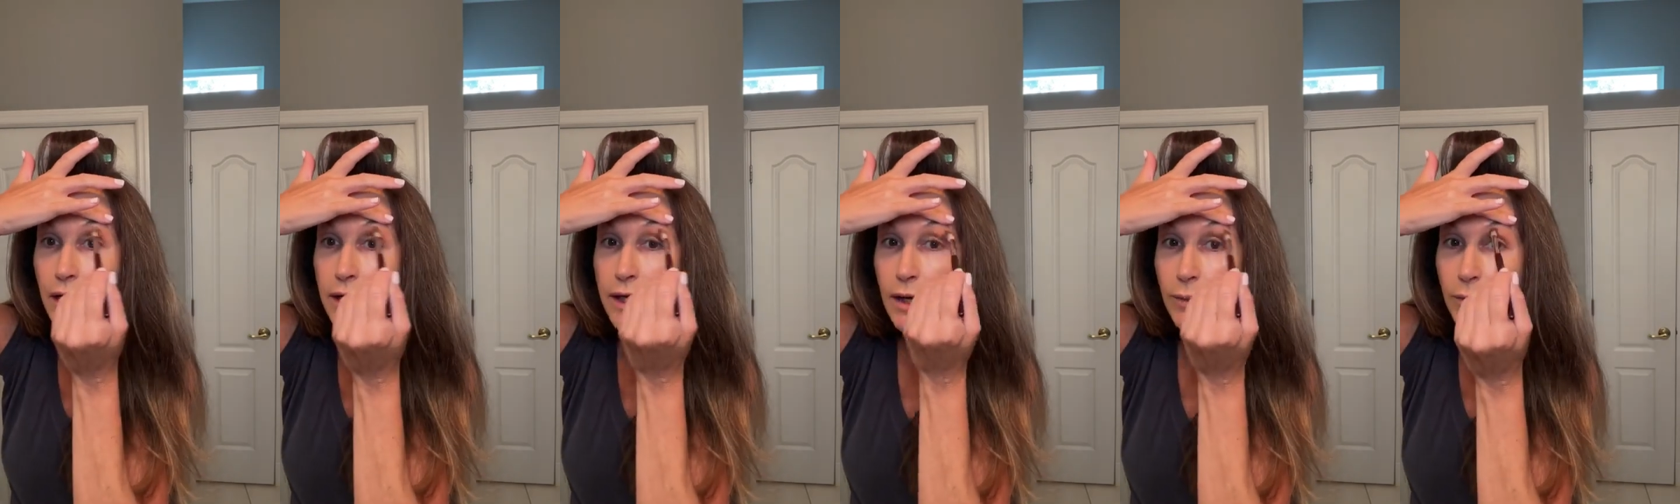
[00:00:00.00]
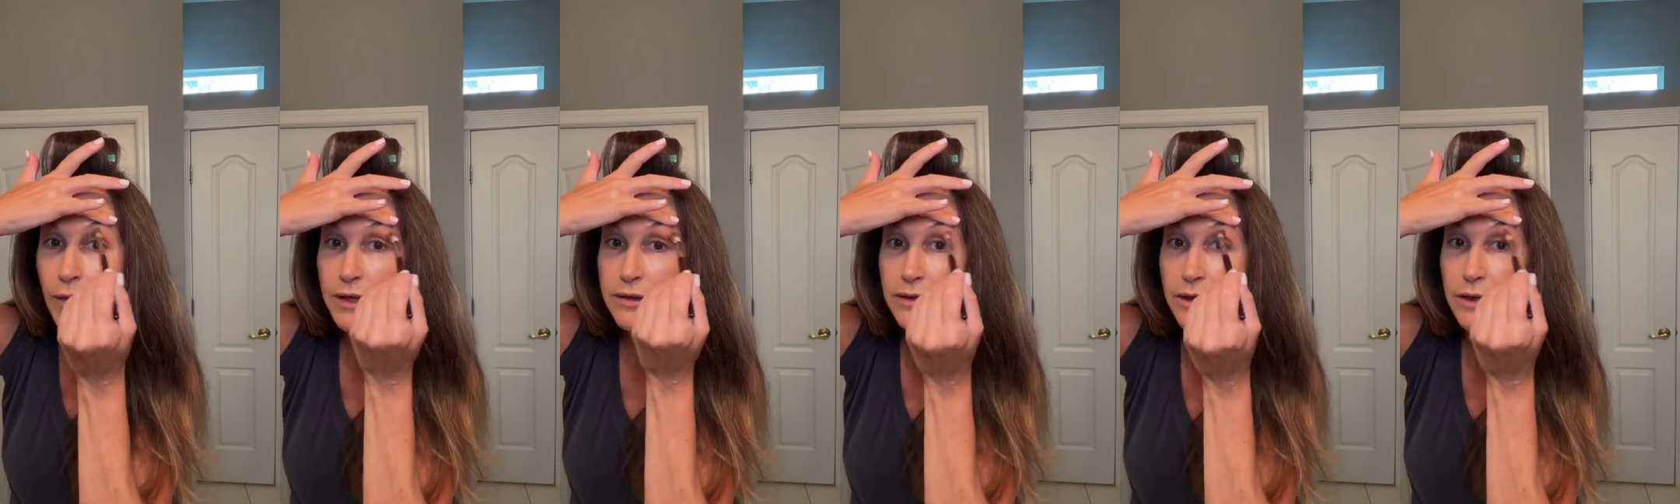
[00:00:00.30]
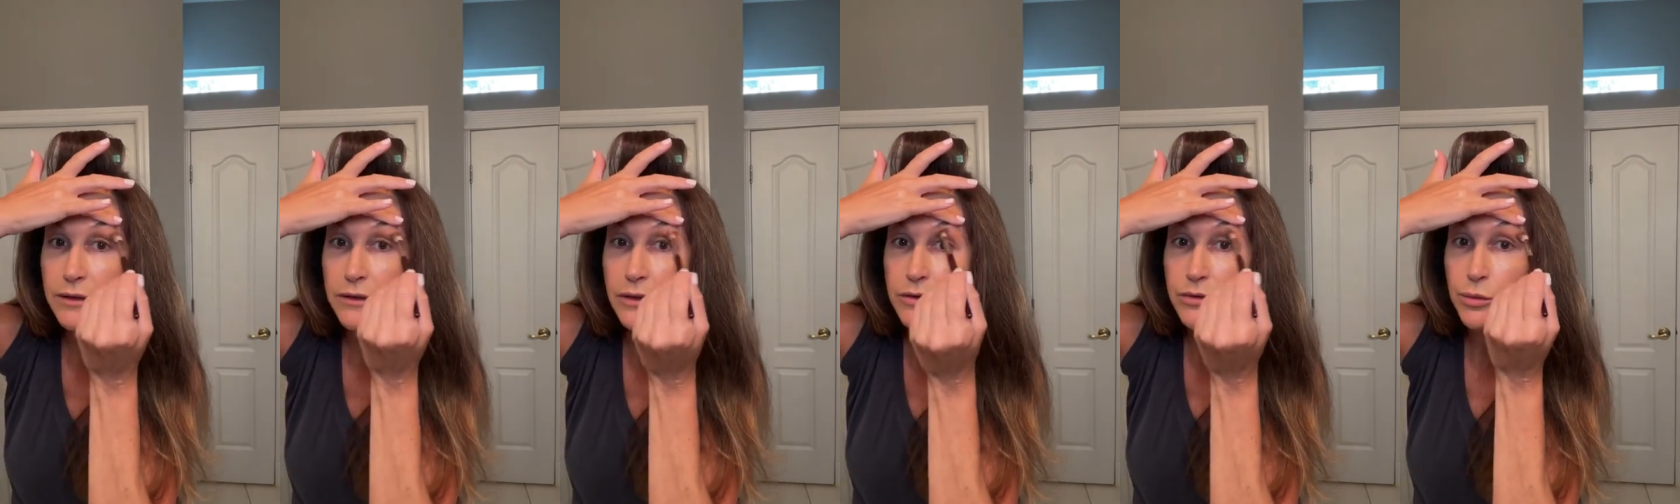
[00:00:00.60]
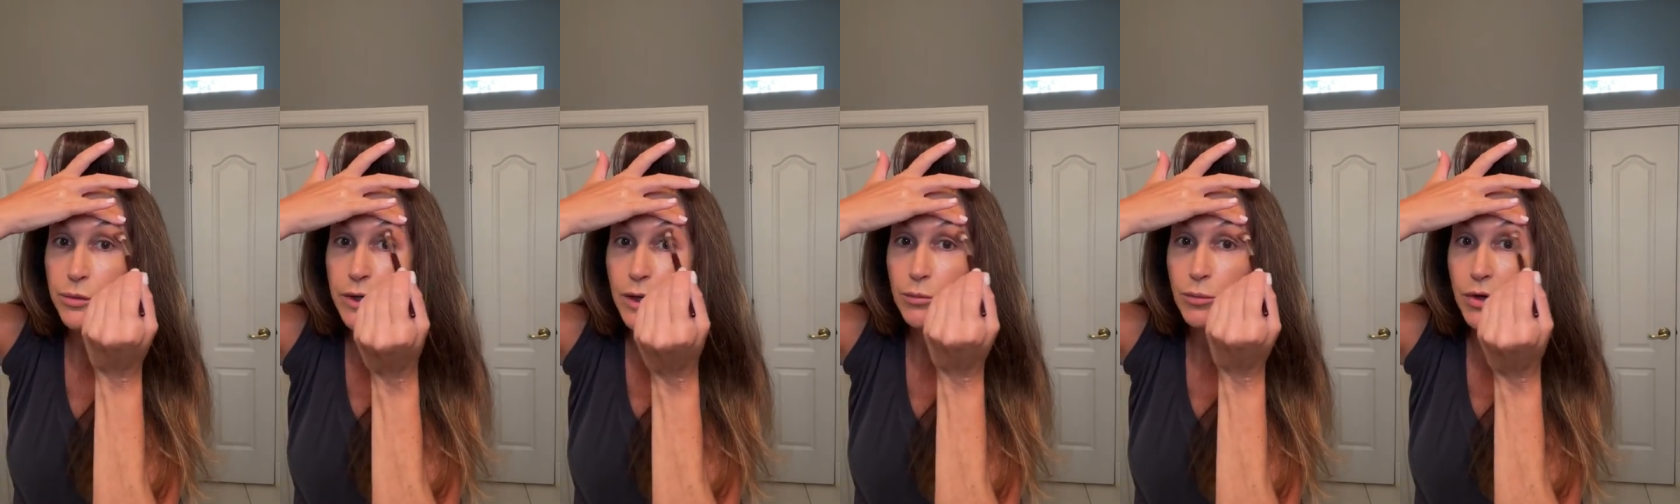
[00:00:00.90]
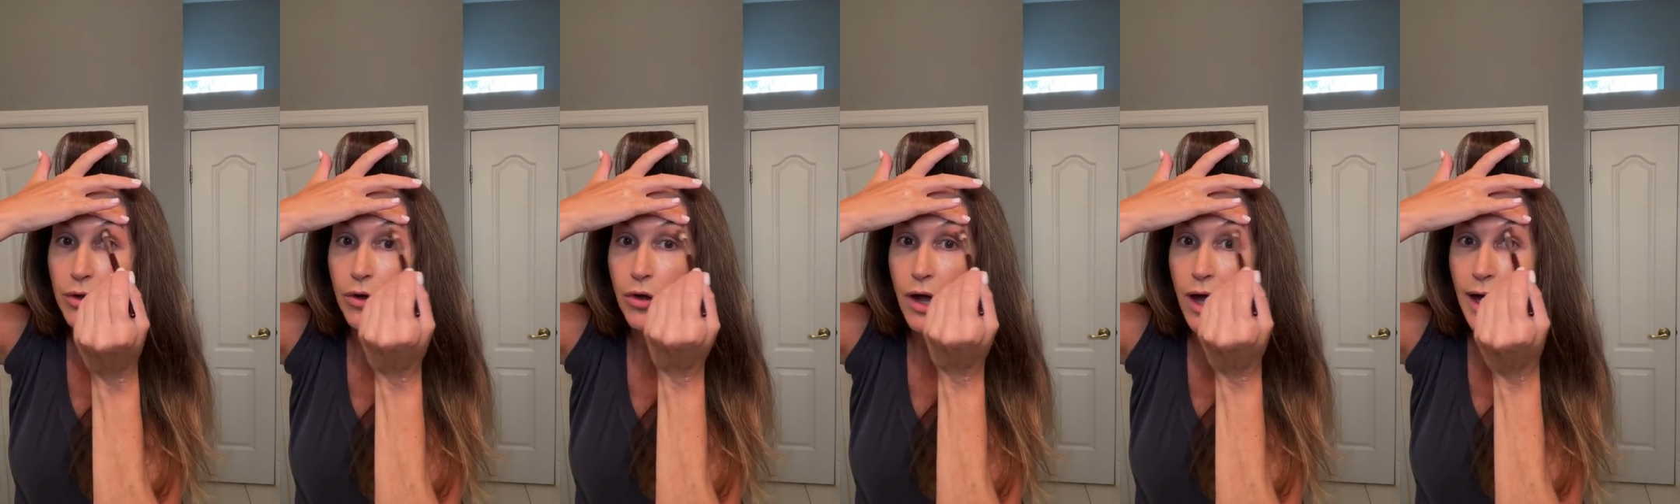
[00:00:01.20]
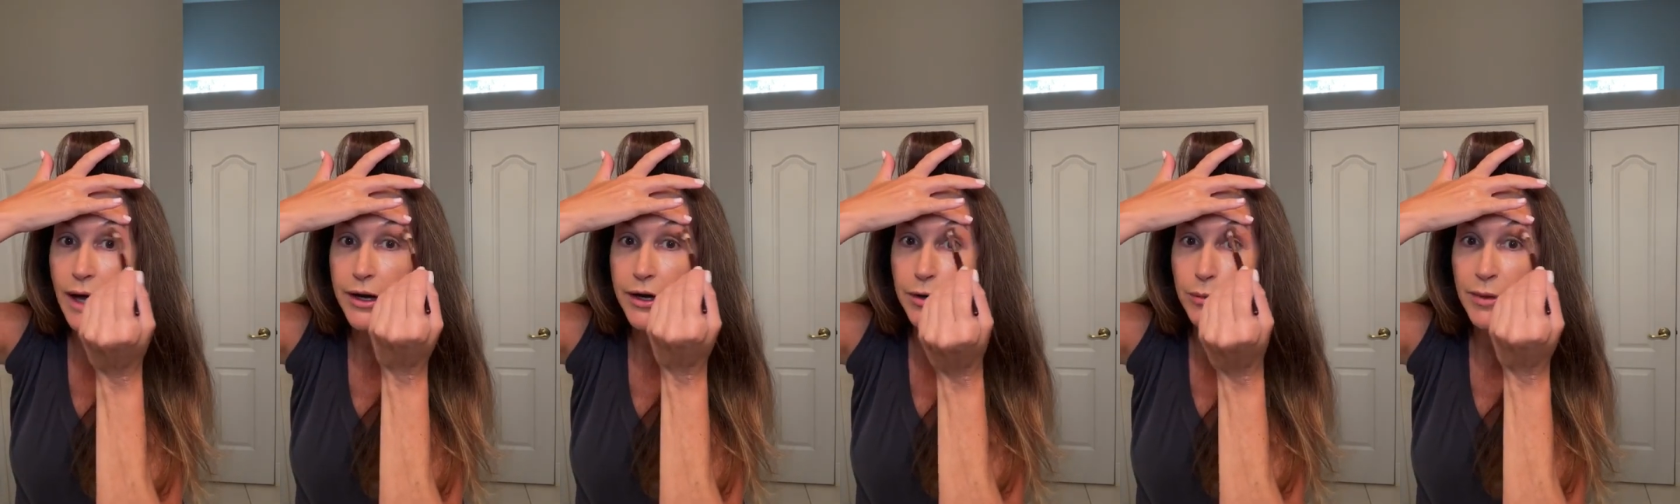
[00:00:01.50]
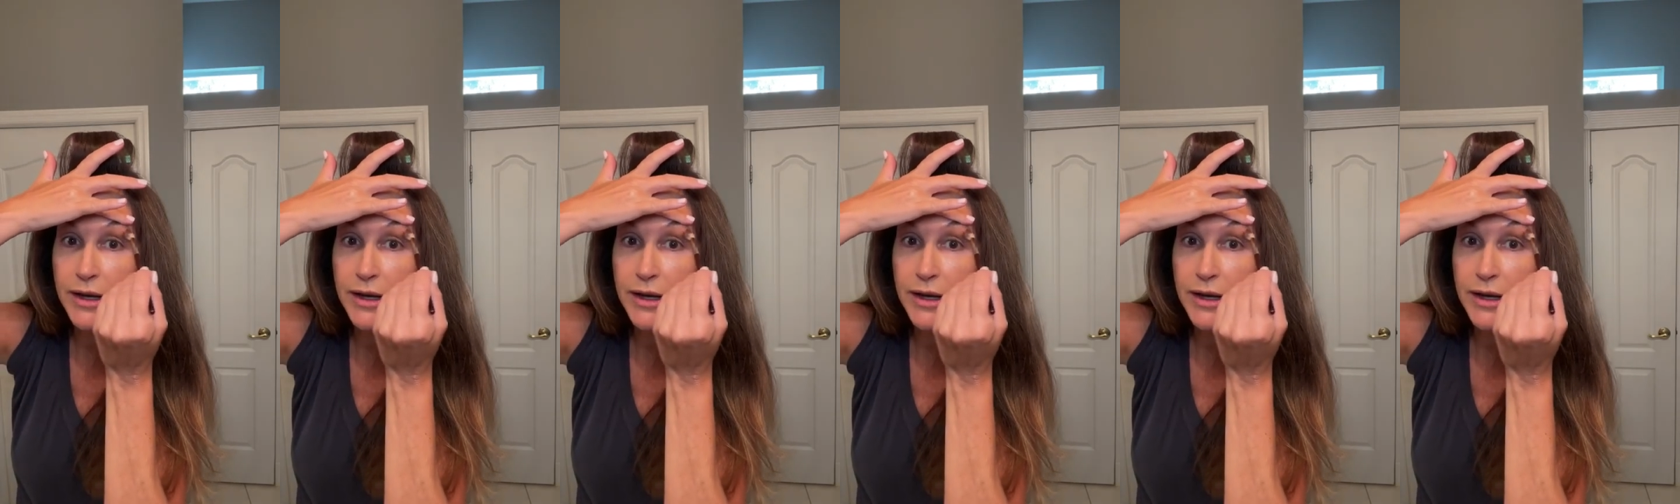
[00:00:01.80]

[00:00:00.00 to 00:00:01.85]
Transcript: And I might take this one up a little higher